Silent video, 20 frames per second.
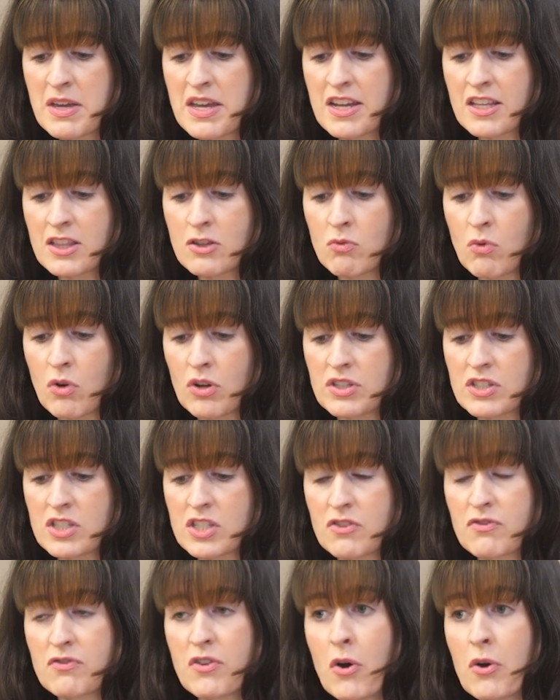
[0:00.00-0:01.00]
being the ones
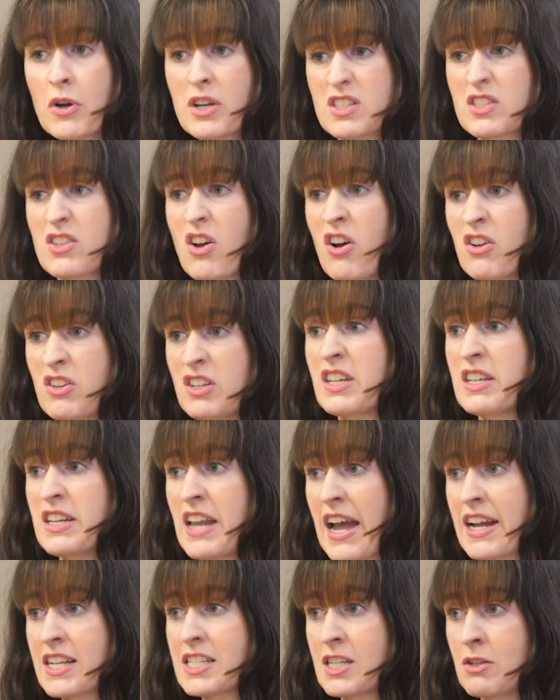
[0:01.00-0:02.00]
to focus on
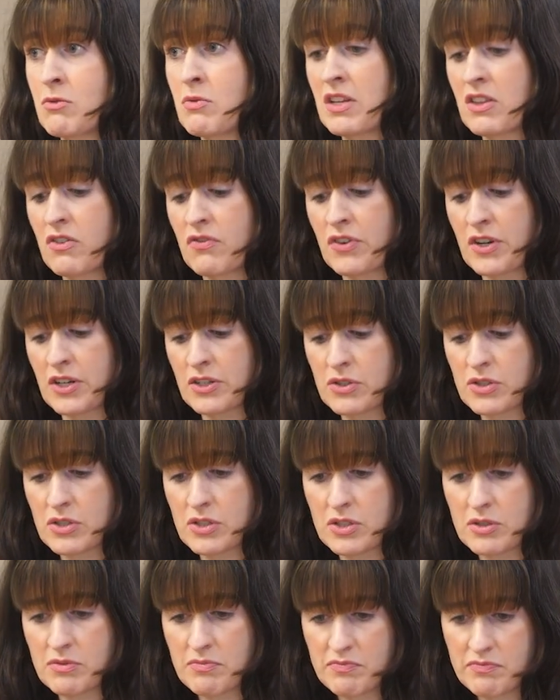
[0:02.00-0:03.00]
connecting with
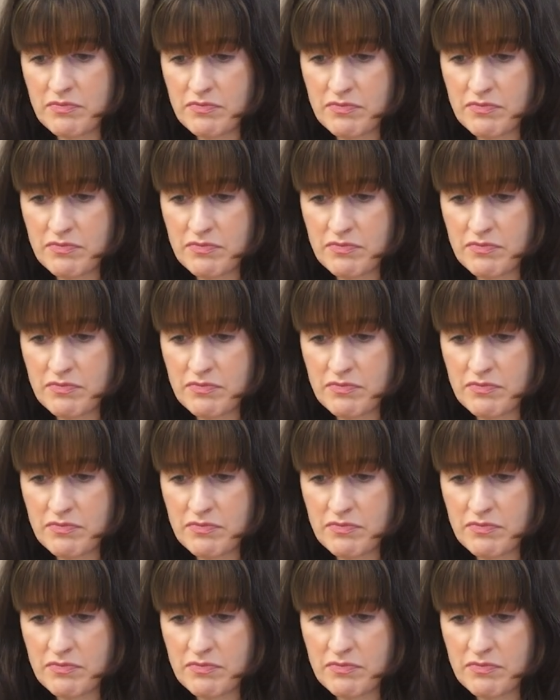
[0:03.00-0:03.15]
first.